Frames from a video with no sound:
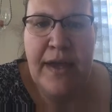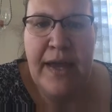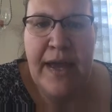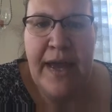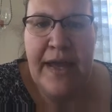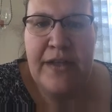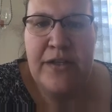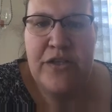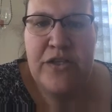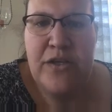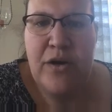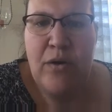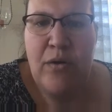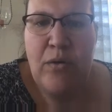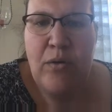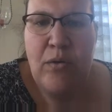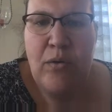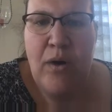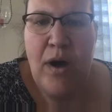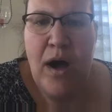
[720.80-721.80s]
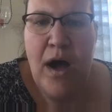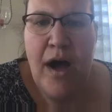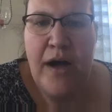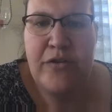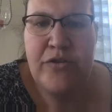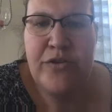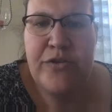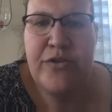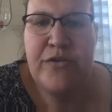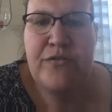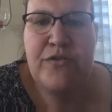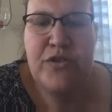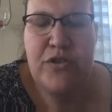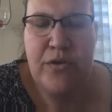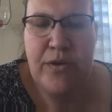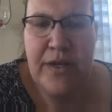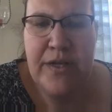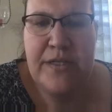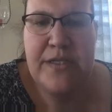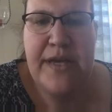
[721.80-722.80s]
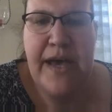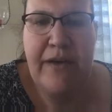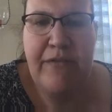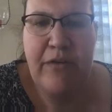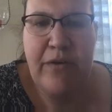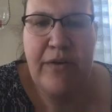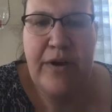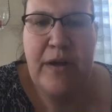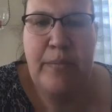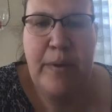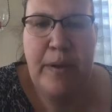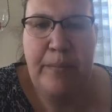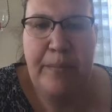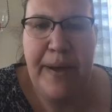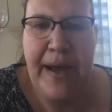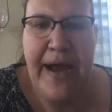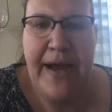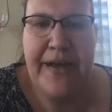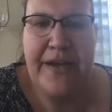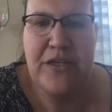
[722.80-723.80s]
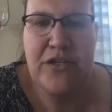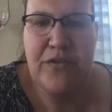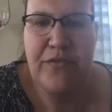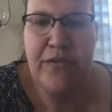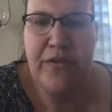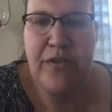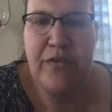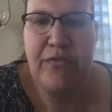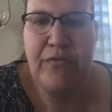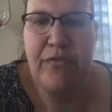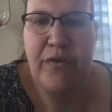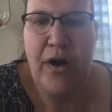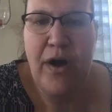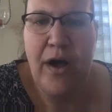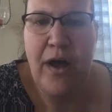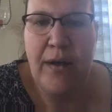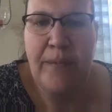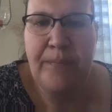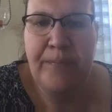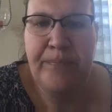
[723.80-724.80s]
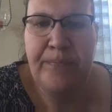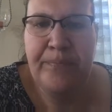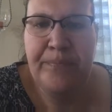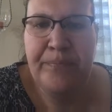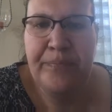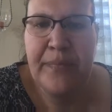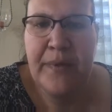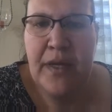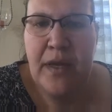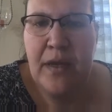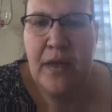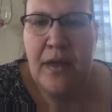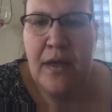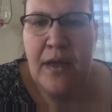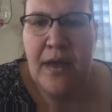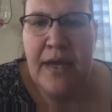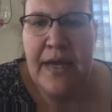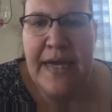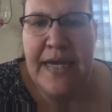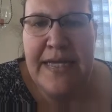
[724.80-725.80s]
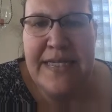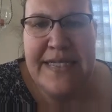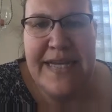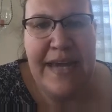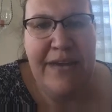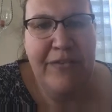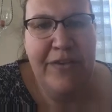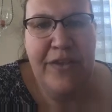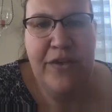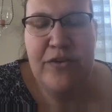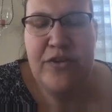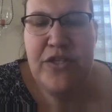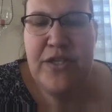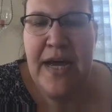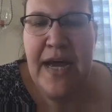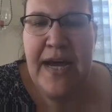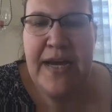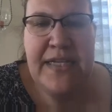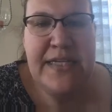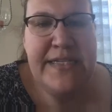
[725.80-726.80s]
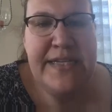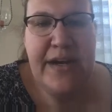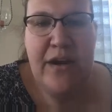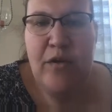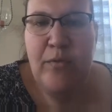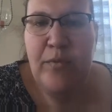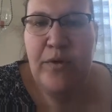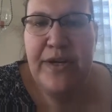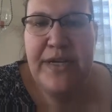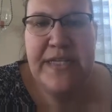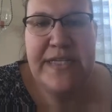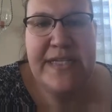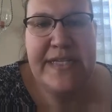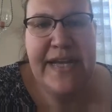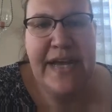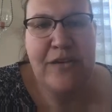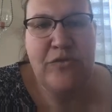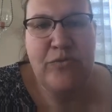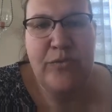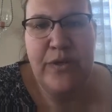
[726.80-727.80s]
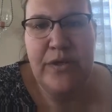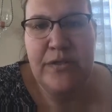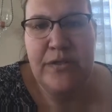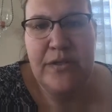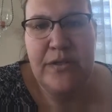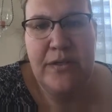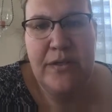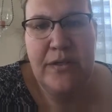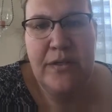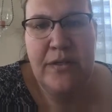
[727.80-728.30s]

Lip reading: And so hundreds of students have already been packaged for the fall. David, there's not a ceremony scheduled.